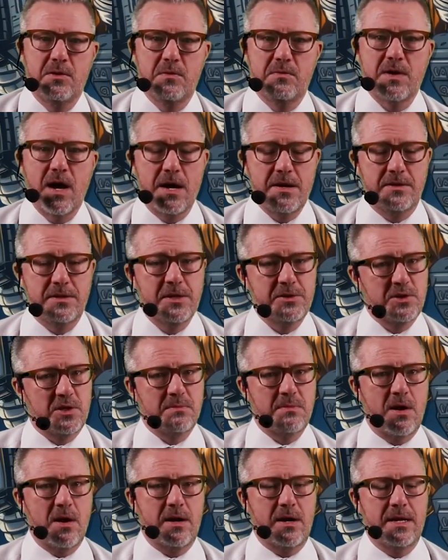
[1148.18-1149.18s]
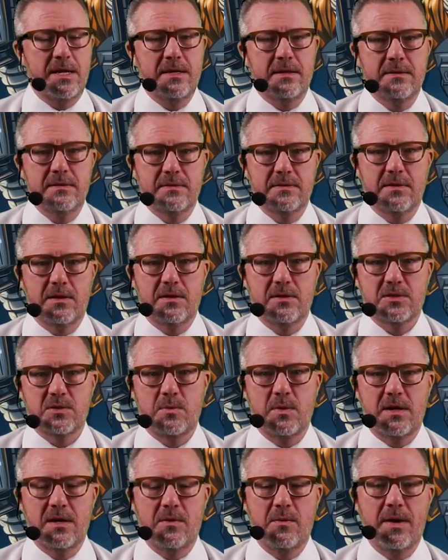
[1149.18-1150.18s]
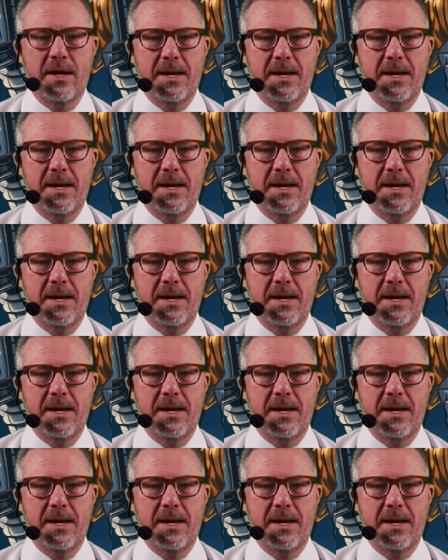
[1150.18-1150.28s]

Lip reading: You've got your digital marketing all squared